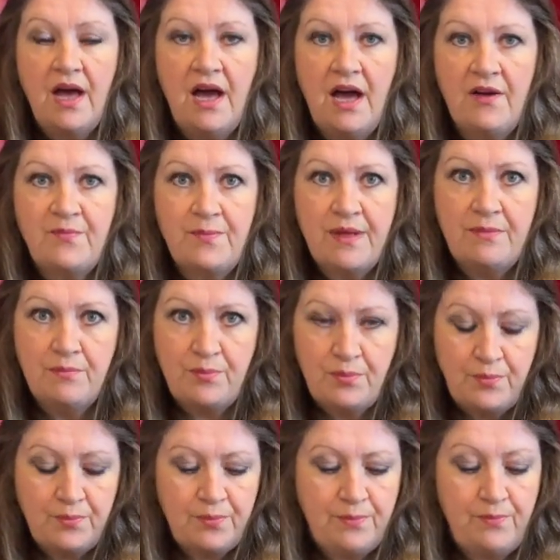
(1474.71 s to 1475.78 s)
I've been
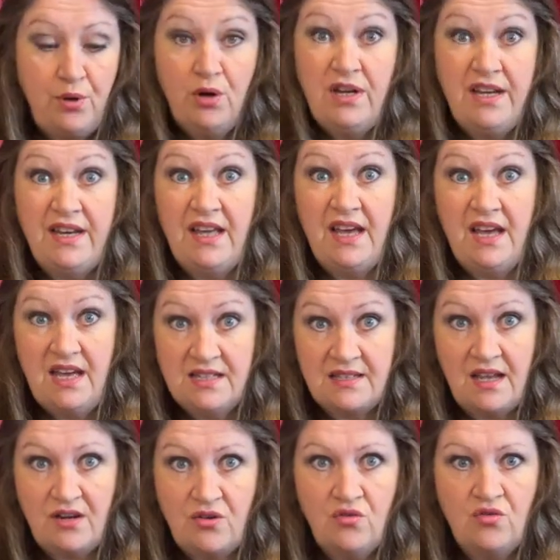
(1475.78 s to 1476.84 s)
pulling it as
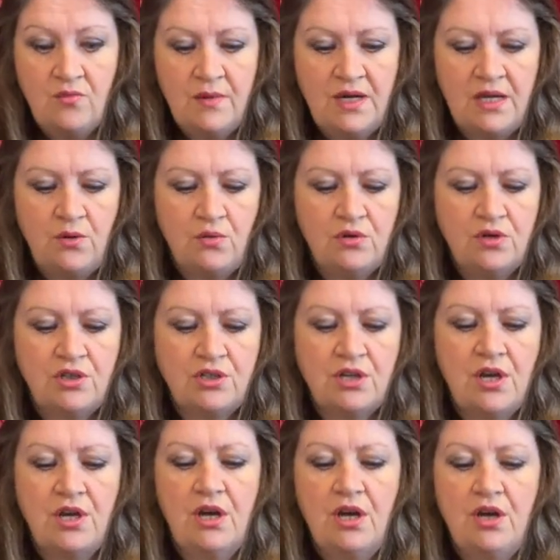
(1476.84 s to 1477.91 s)
I normally would,
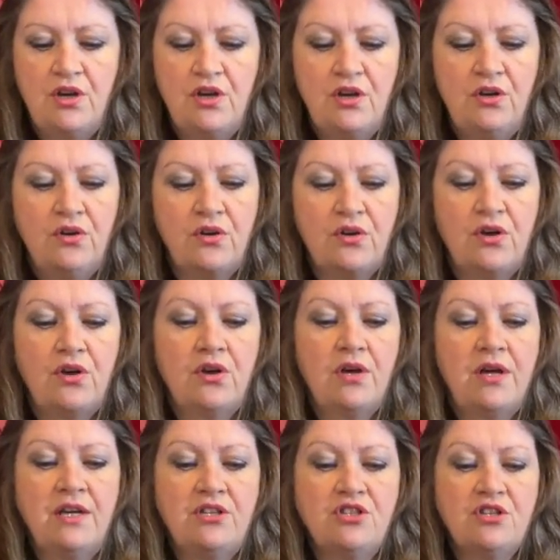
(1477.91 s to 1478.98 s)
and look,
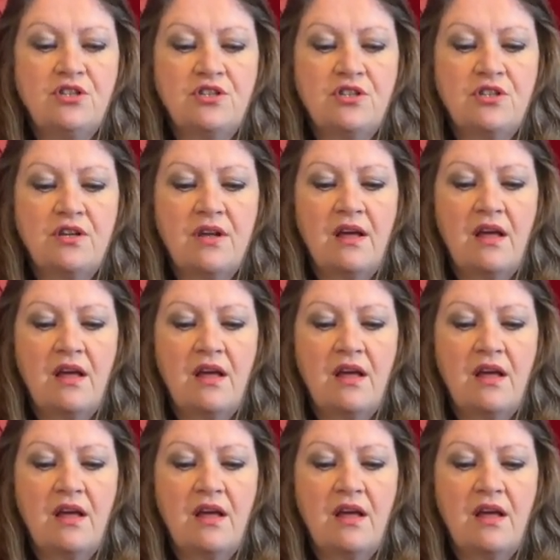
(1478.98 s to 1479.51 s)
it just